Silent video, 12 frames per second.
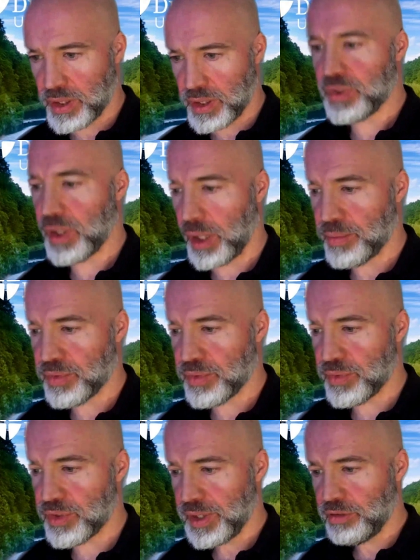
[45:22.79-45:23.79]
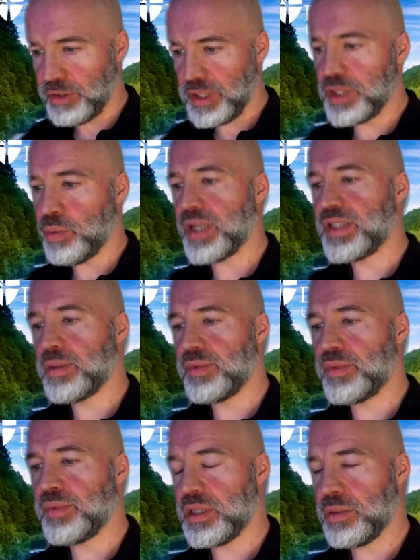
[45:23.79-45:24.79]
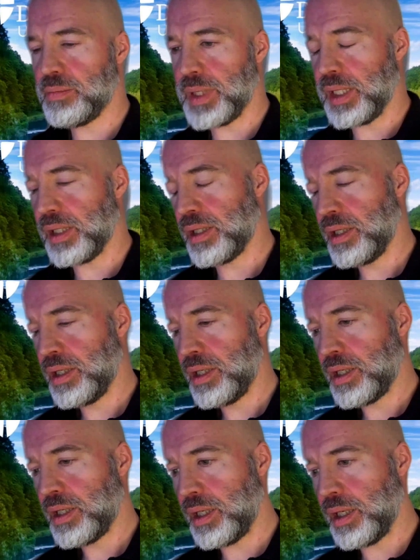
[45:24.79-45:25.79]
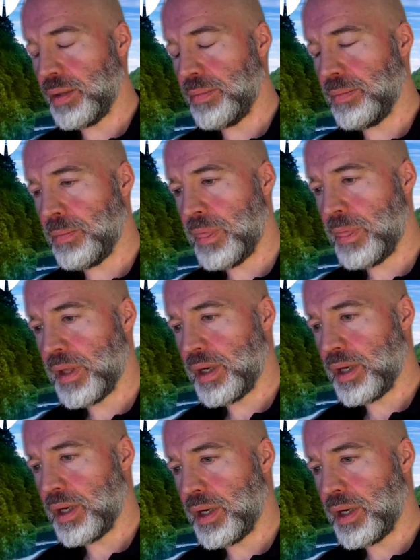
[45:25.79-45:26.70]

sometimes the reason why something isn't being some